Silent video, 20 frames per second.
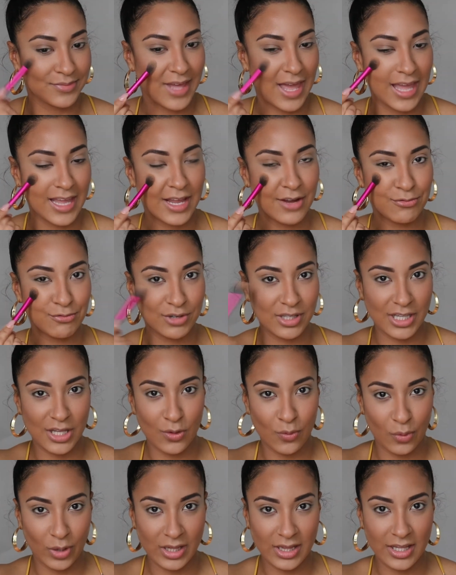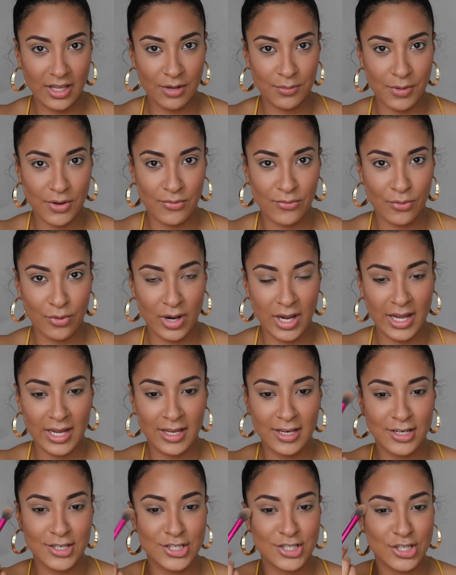get really oily on my
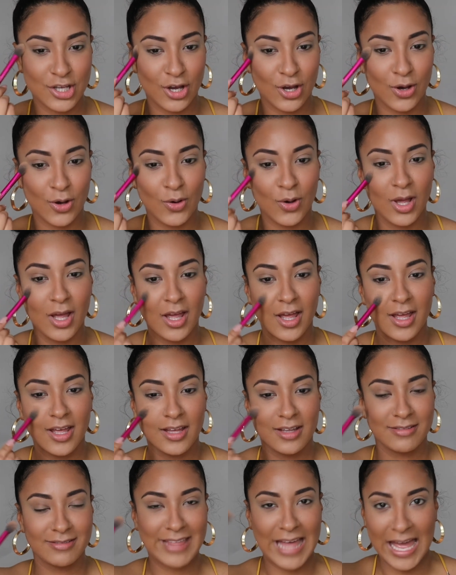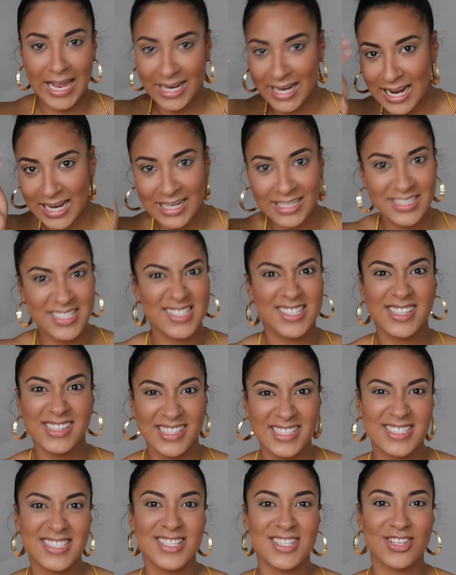forehead, so that kind of just
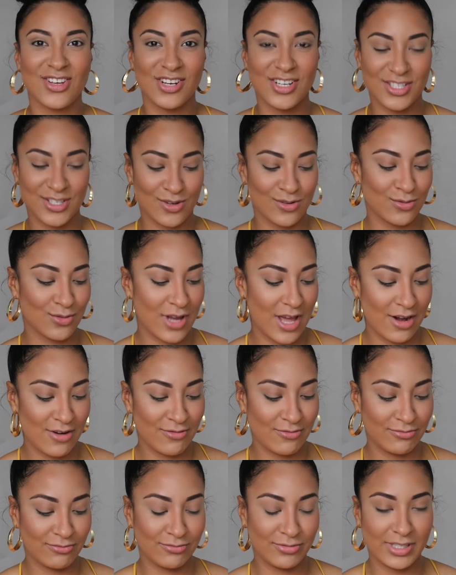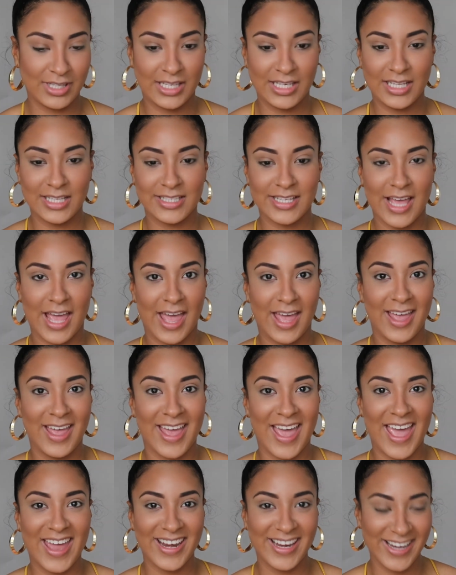glistens on its own. I don't really need to
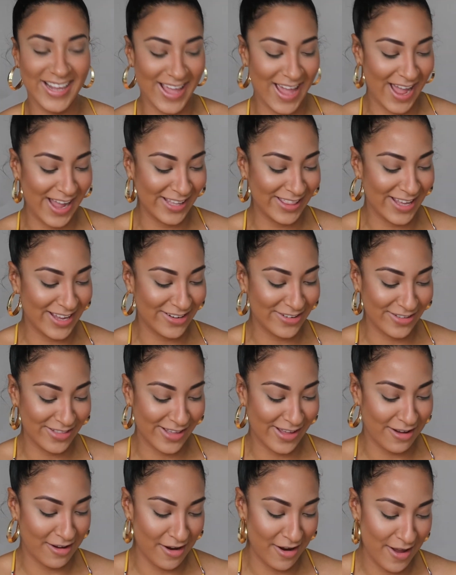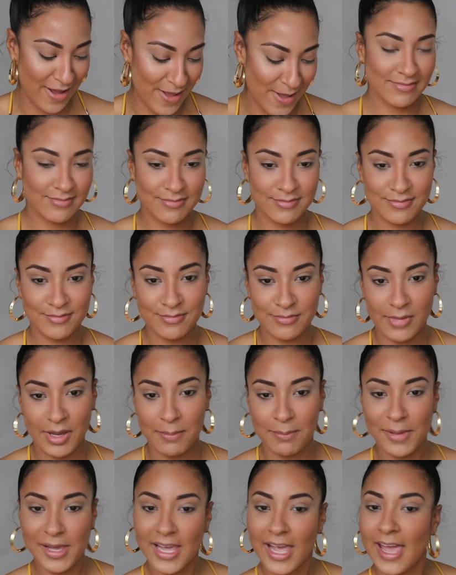add any highlighter there. My
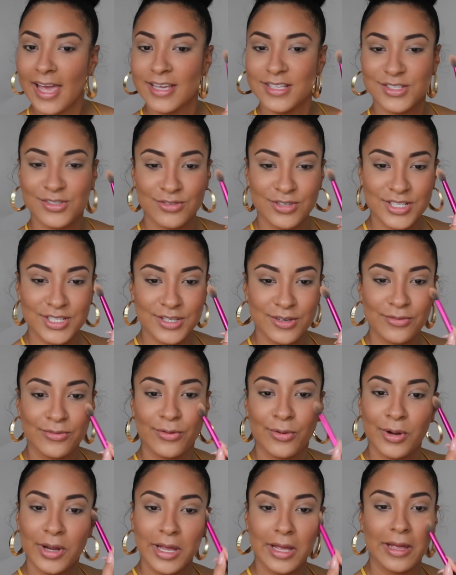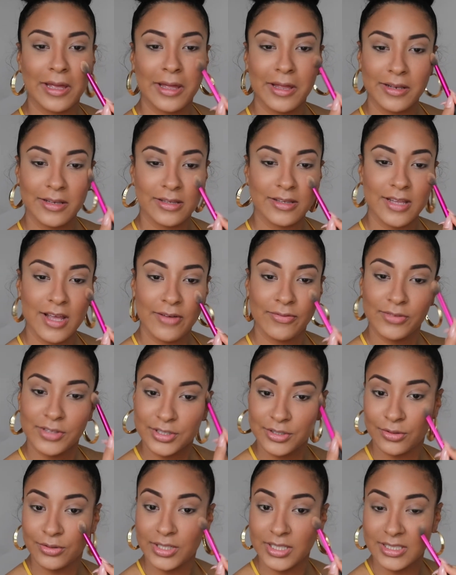big ass greasy forehead.
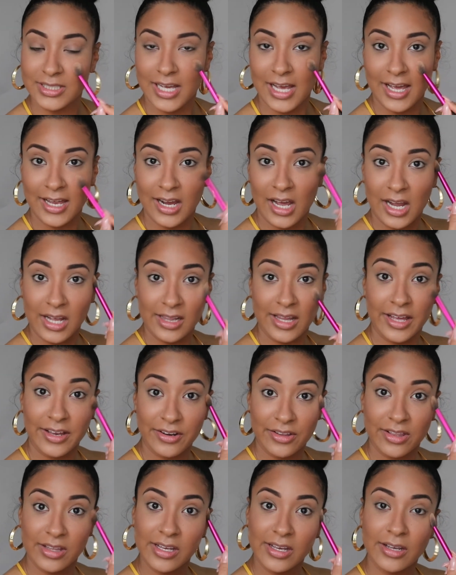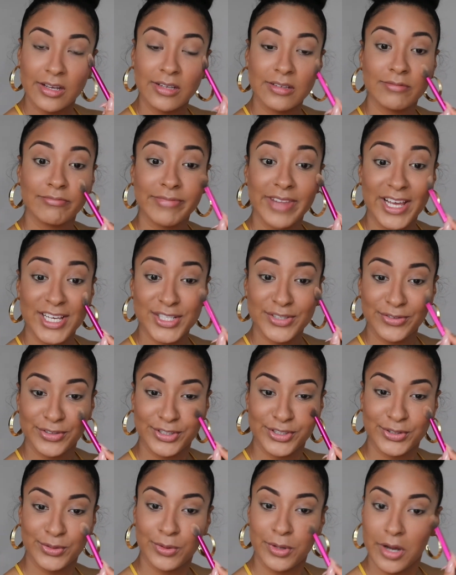Definitely don't need to add highlighter there. That's for
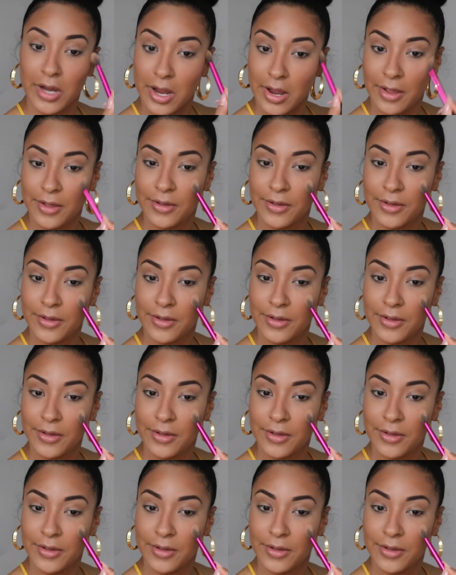sure.